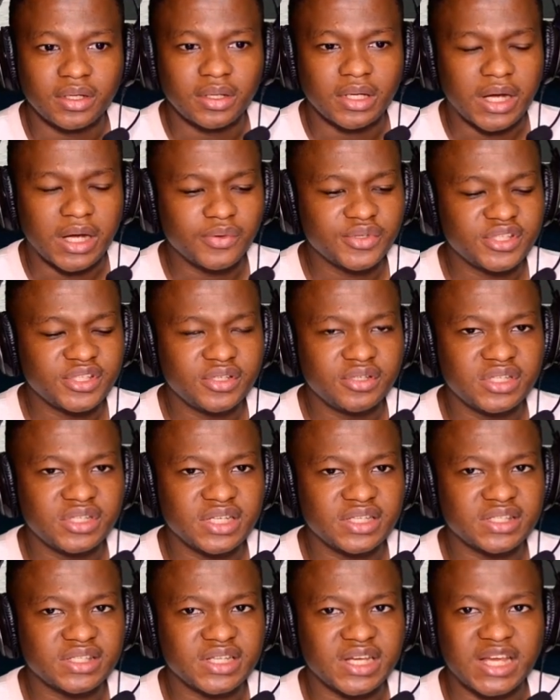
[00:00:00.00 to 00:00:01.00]
I will see you
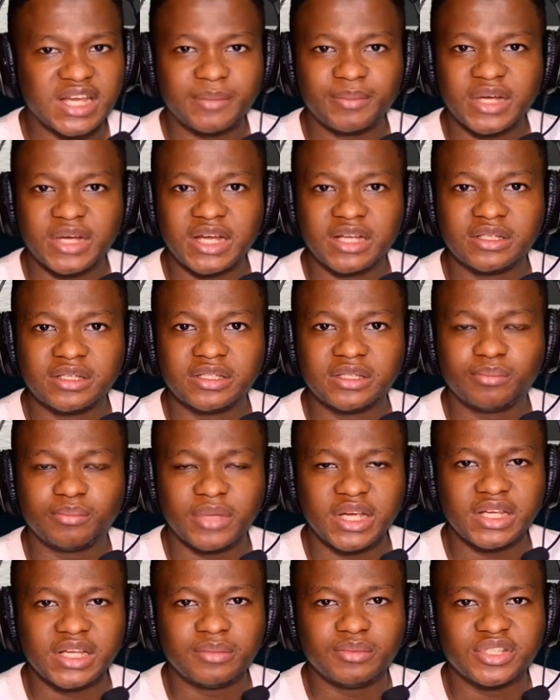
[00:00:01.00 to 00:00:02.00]
next time, and
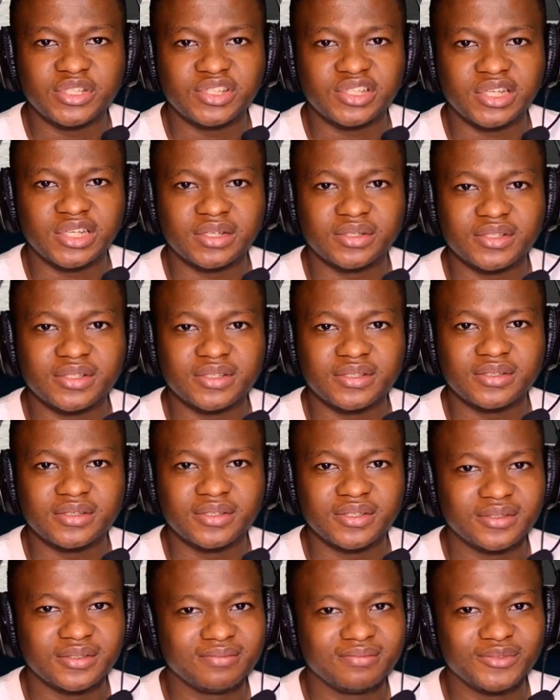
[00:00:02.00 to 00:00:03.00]
my name is Charles.
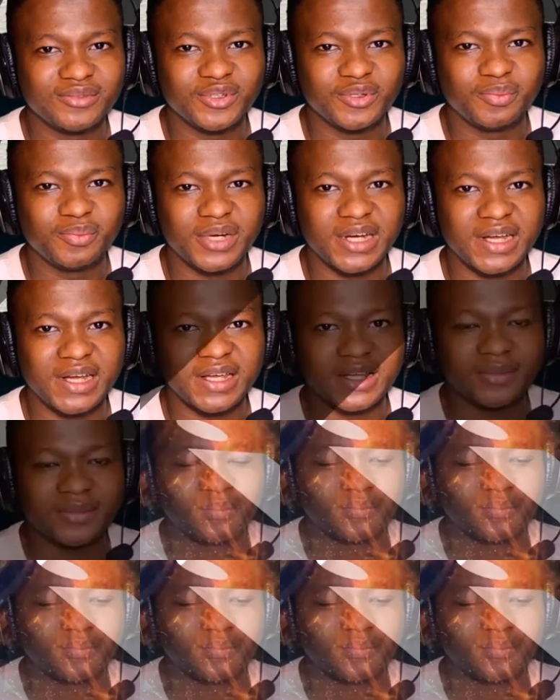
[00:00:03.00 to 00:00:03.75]
Goodbye.